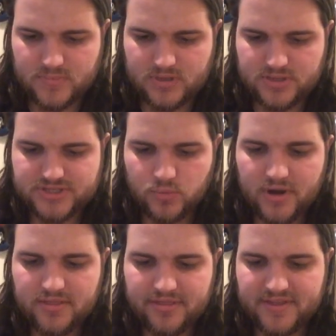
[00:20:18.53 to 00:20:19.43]
So one
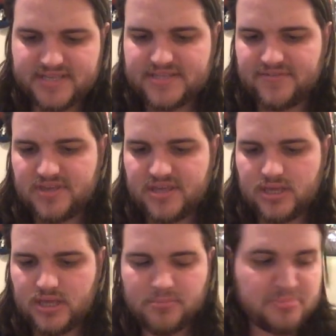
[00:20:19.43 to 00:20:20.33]
of the things that
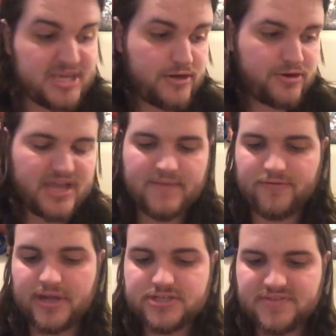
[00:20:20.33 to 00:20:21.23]
the beginner game for
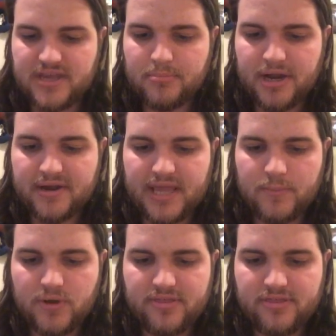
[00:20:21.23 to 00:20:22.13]
Edge of the Empire came
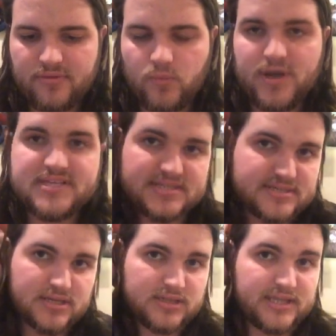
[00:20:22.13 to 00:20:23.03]
with
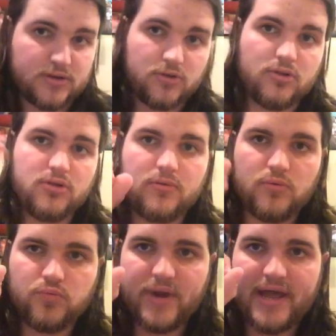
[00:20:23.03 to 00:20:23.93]
was little
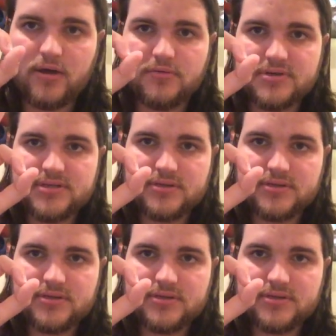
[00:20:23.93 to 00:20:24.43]
round,